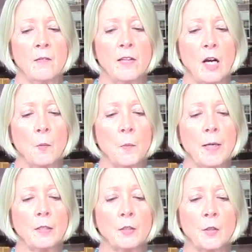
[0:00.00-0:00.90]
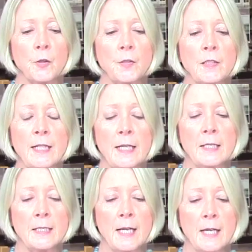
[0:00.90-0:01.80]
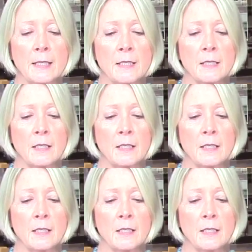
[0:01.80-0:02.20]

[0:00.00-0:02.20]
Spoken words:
The outbreak occurred in the East End,